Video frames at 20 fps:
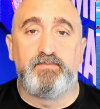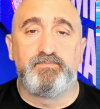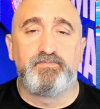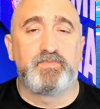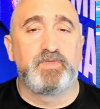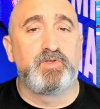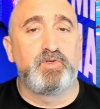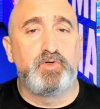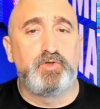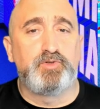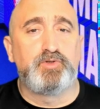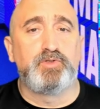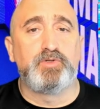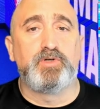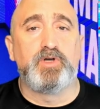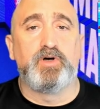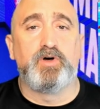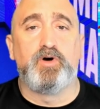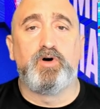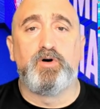Good to
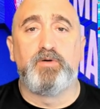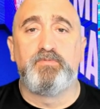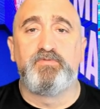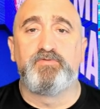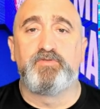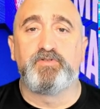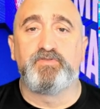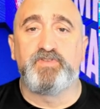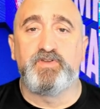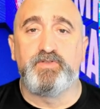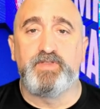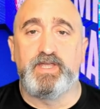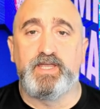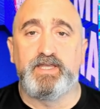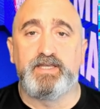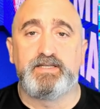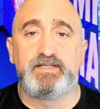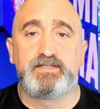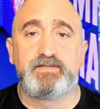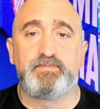go home for a few
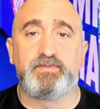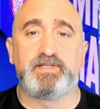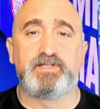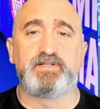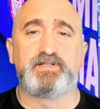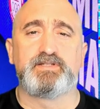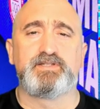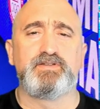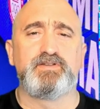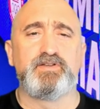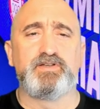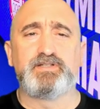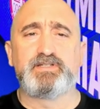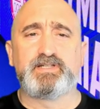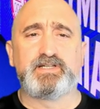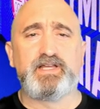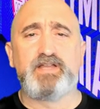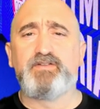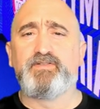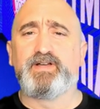days because, you know, it's
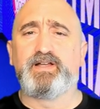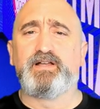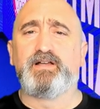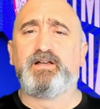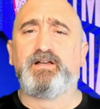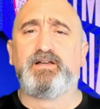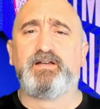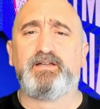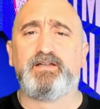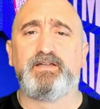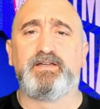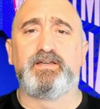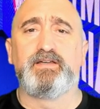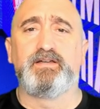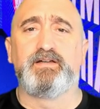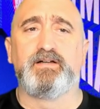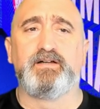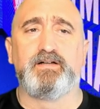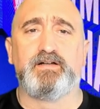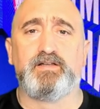kind of
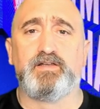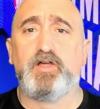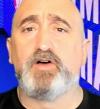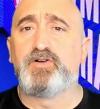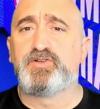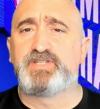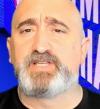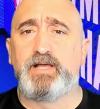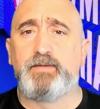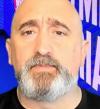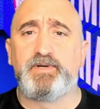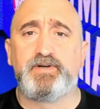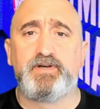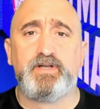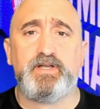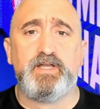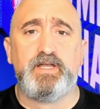a long summer.